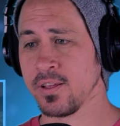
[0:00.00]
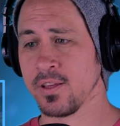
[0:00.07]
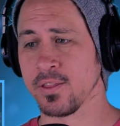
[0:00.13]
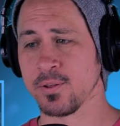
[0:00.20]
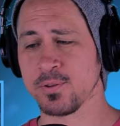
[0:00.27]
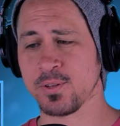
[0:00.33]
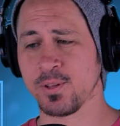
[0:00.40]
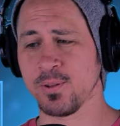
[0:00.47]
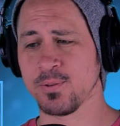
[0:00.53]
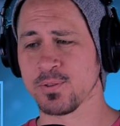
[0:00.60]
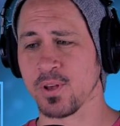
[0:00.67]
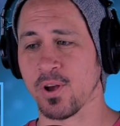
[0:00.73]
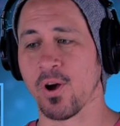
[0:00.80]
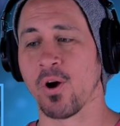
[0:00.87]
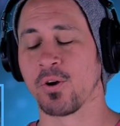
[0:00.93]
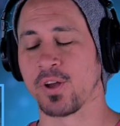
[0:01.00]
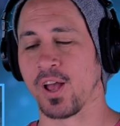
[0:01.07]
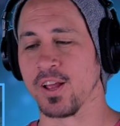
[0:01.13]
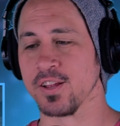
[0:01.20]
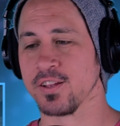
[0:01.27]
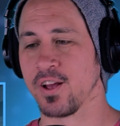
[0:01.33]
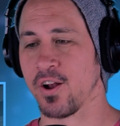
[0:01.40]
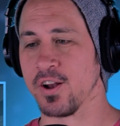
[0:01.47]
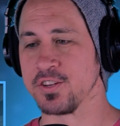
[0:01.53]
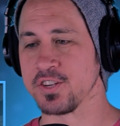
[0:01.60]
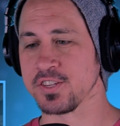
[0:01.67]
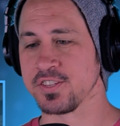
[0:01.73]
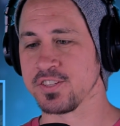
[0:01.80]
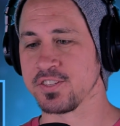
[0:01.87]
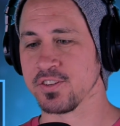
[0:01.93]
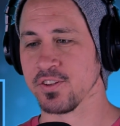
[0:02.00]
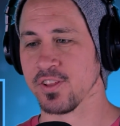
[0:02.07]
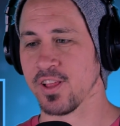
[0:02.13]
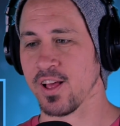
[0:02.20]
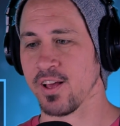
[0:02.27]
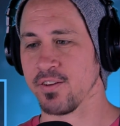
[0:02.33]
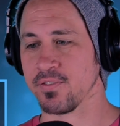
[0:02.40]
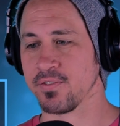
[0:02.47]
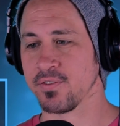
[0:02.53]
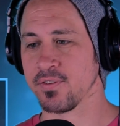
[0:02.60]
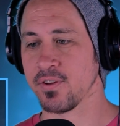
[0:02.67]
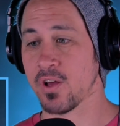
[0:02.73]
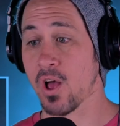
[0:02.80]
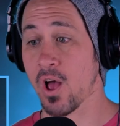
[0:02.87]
Yeah, those clones... Oh, okay. Alright, Jesse's still alive.